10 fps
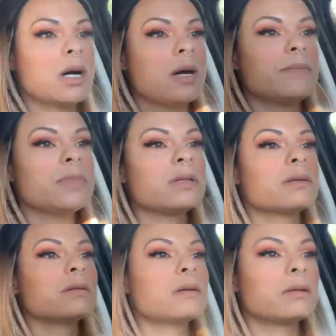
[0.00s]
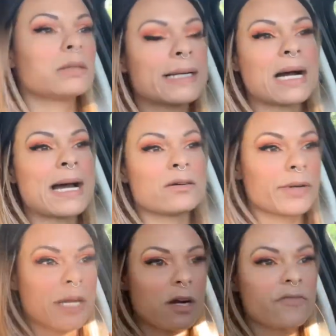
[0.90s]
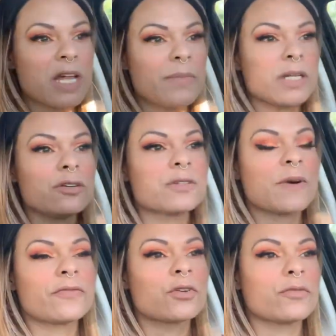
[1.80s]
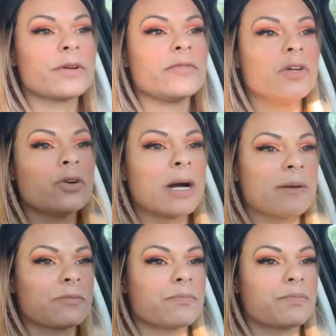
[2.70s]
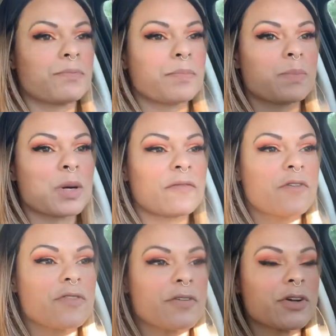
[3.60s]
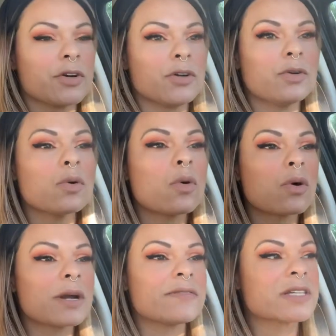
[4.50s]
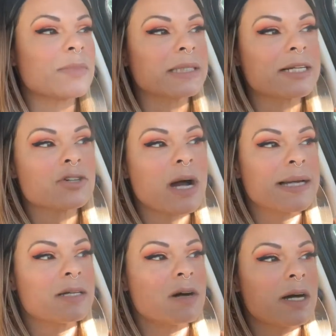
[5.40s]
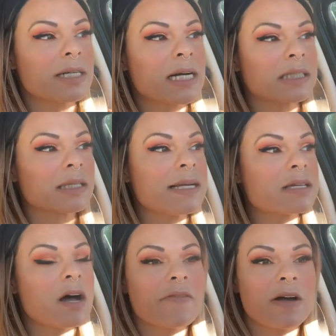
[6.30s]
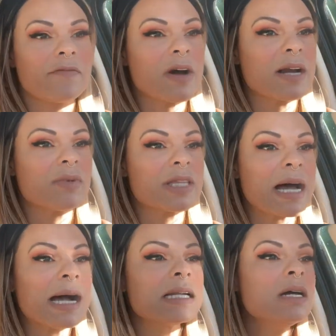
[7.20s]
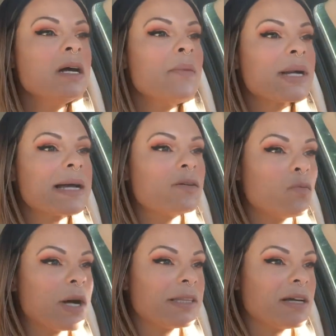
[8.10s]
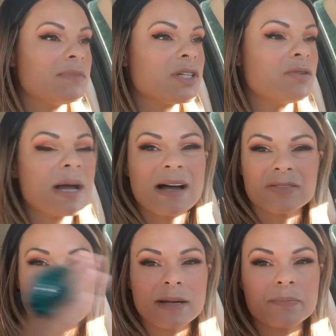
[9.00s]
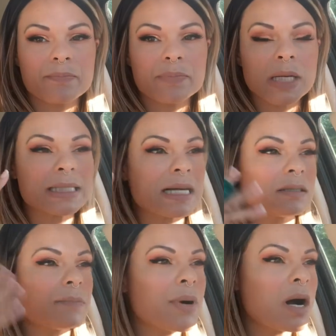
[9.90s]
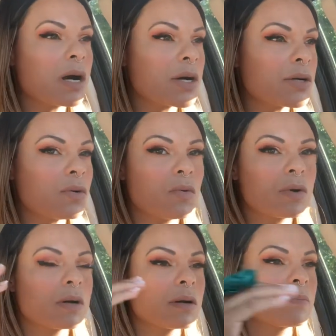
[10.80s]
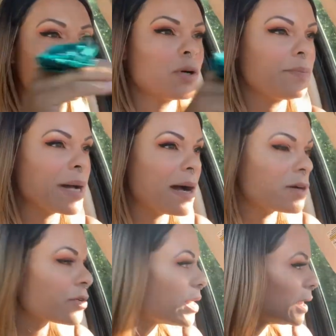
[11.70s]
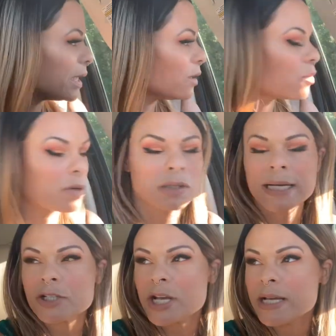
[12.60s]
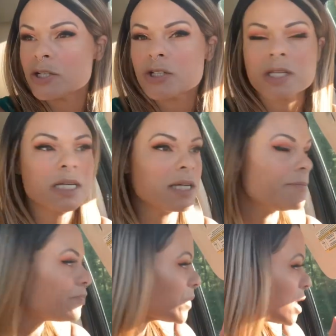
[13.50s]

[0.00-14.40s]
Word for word: Um, like, I don't care if they've been used, but for a review, I prefer that they're new, or if someone like tried it on and cut the lace off, I'm fine with that, but I don't want them to have like plucked out the part or put powder in it or like change the